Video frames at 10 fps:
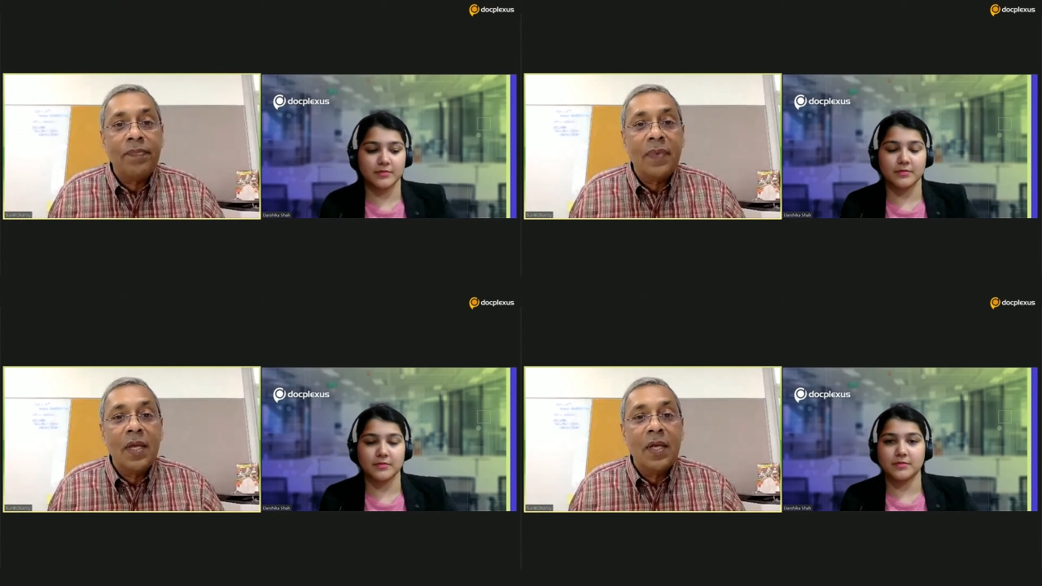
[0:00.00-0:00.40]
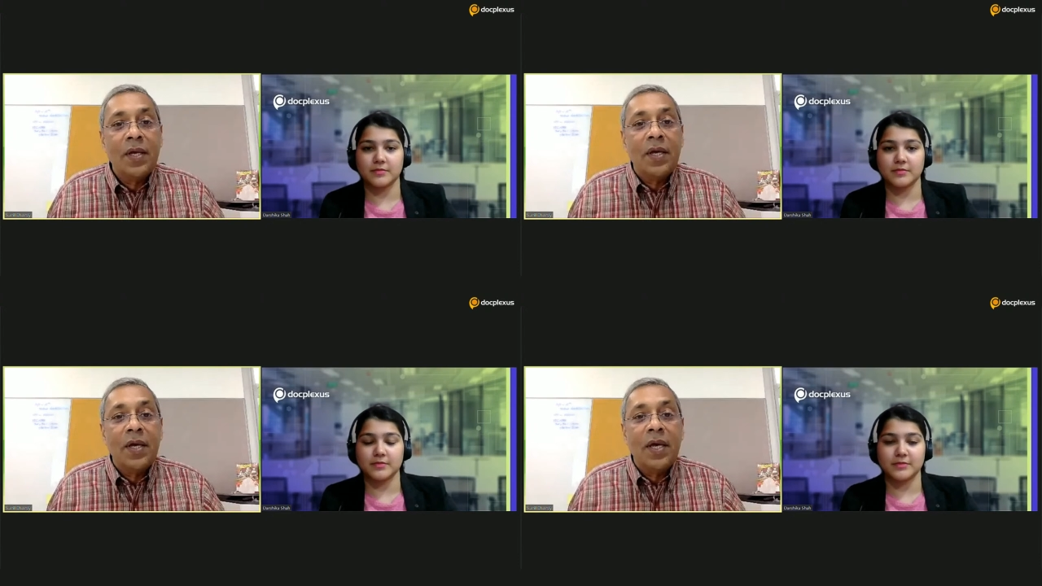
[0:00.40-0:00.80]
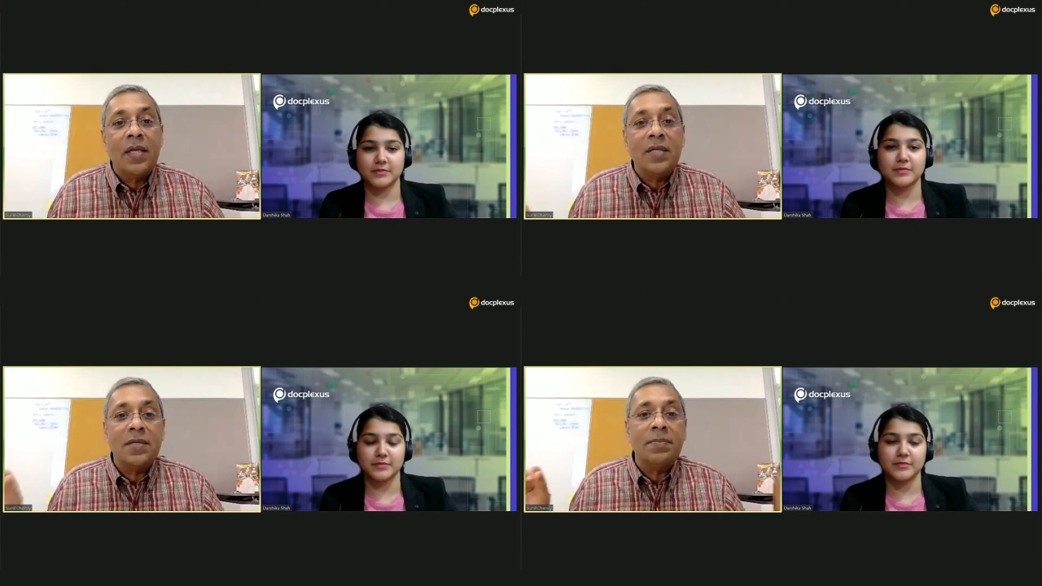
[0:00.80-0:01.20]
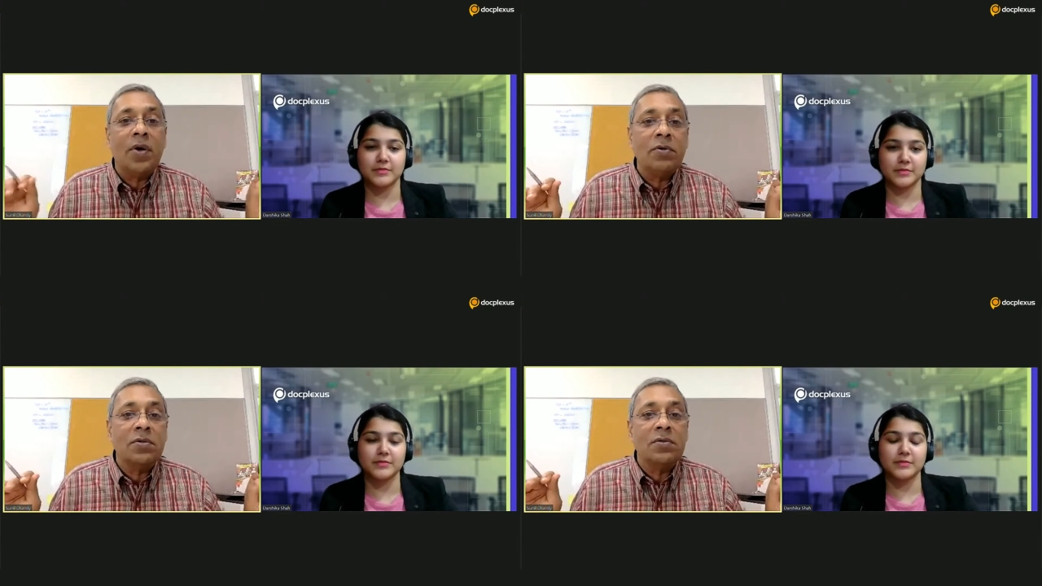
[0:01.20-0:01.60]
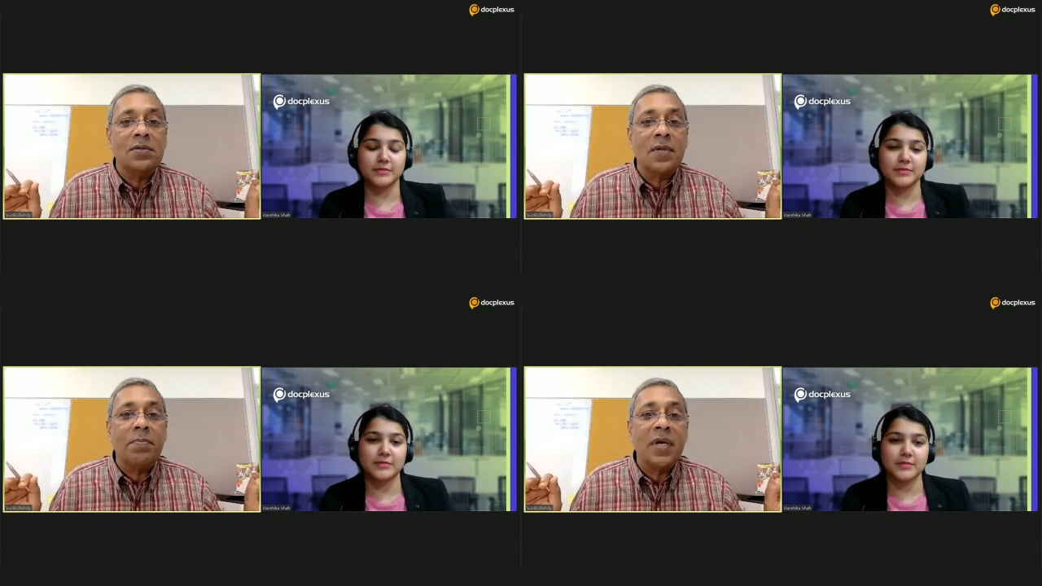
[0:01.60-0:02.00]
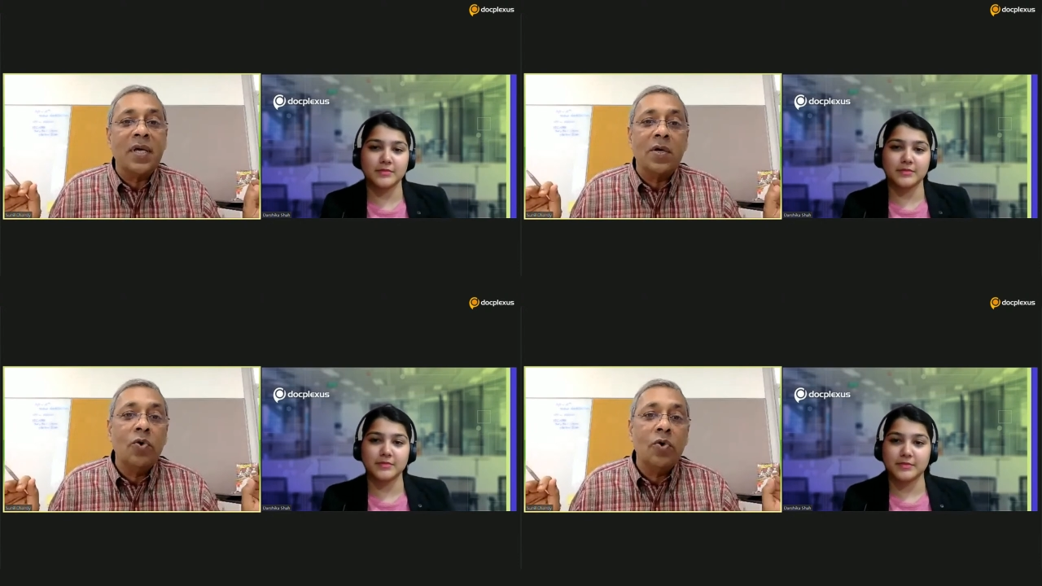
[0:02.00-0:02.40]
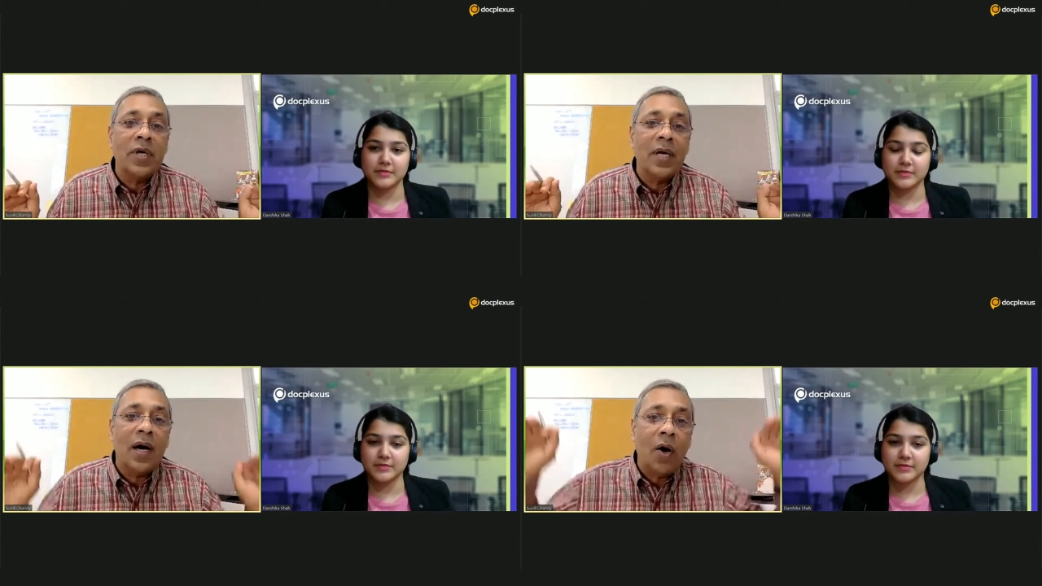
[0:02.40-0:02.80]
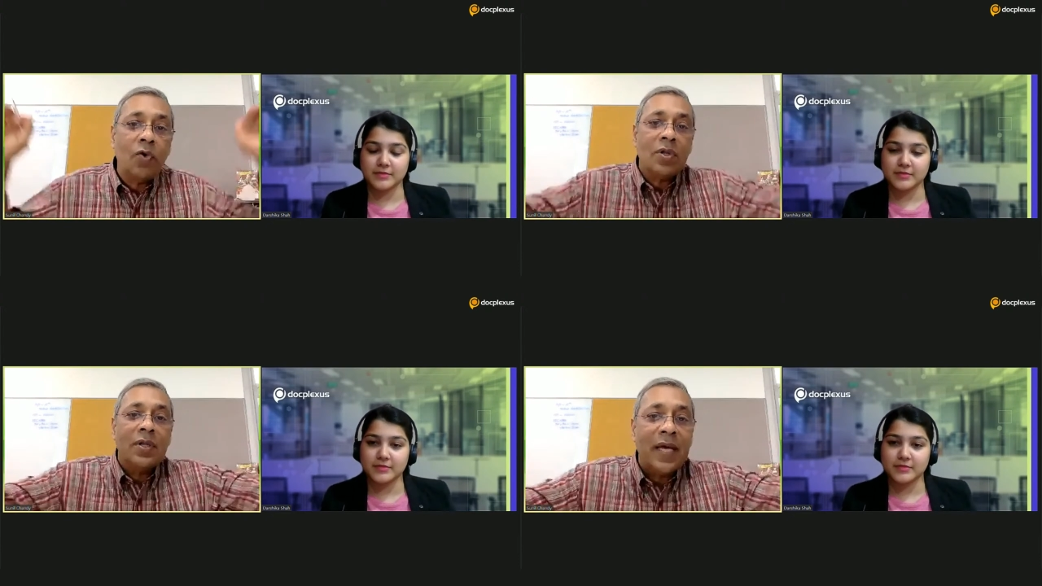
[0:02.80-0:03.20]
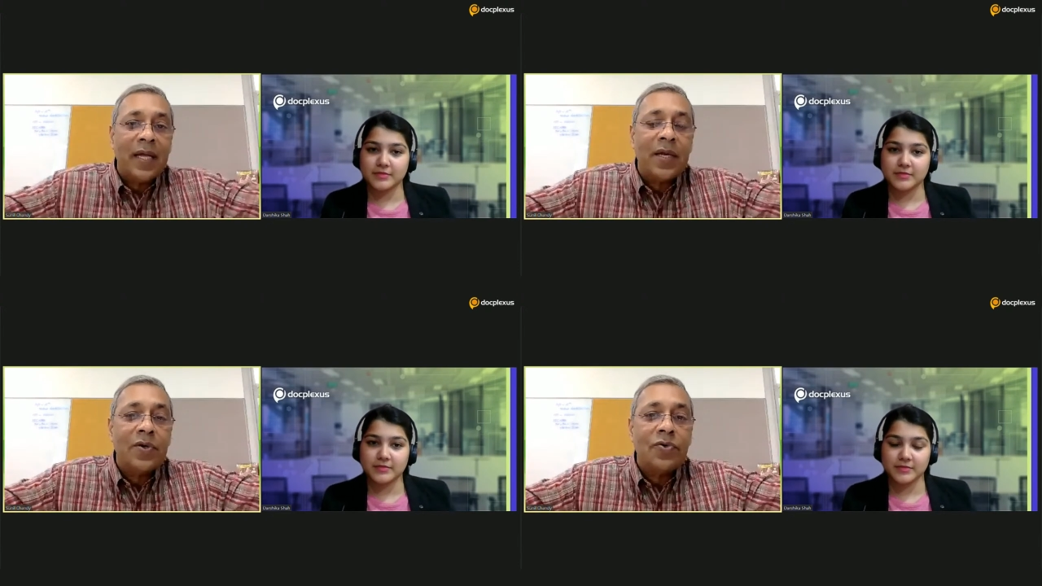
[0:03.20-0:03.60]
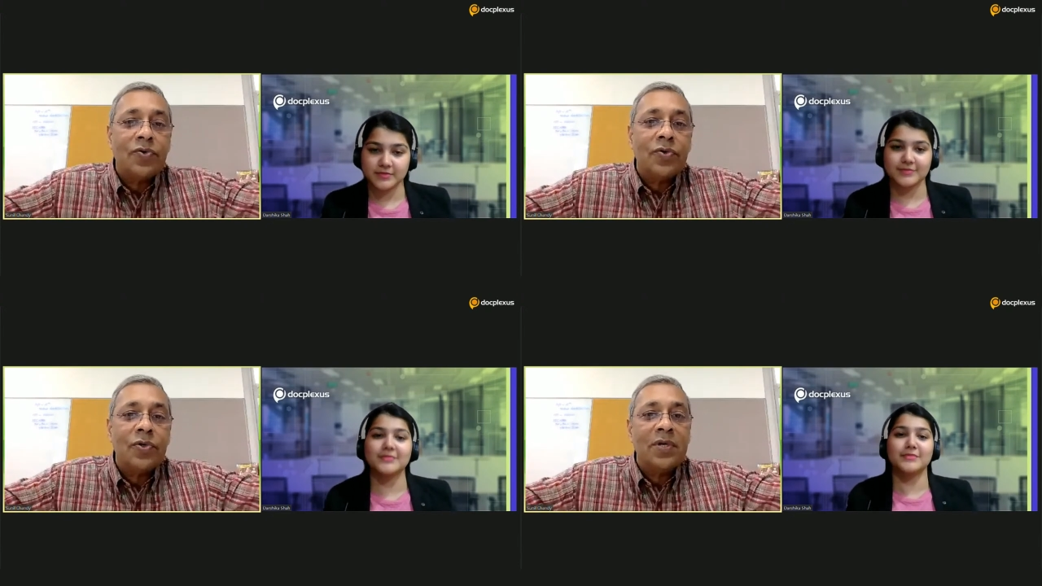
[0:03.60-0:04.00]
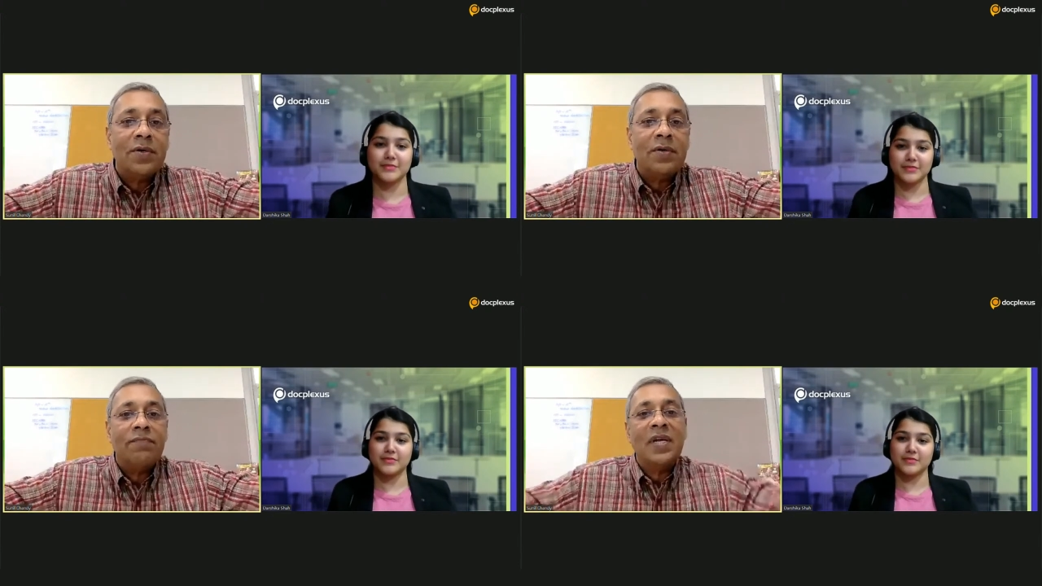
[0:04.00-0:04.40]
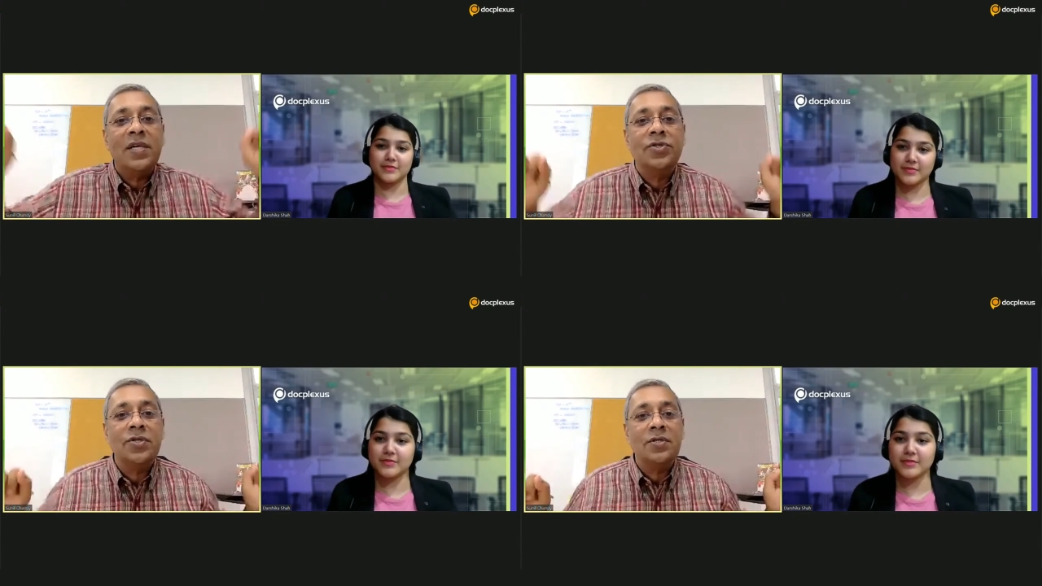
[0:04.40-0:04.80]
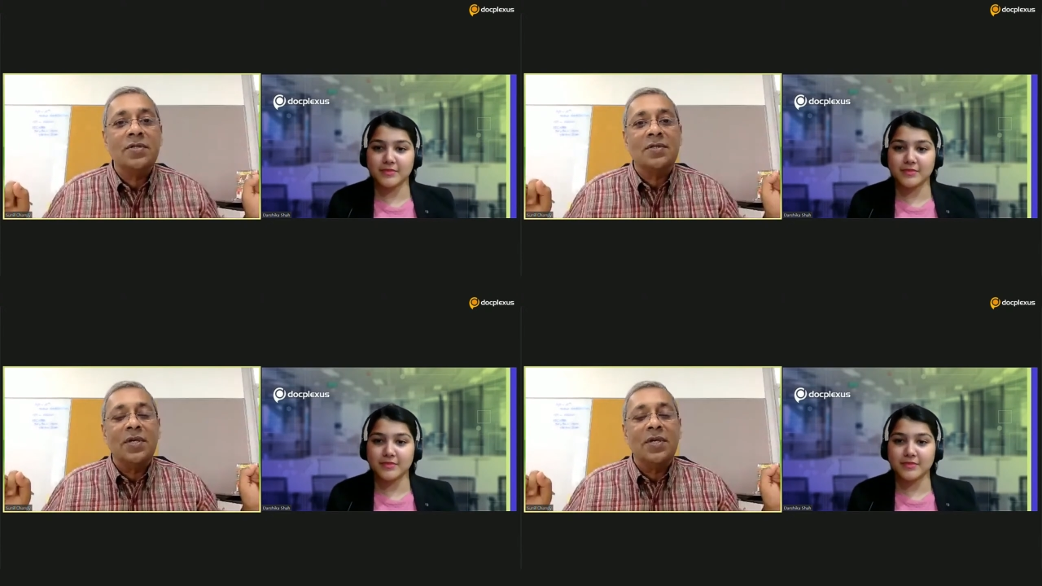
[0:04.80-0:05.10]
Speaker 1: It is about somebody going out there into the villages, into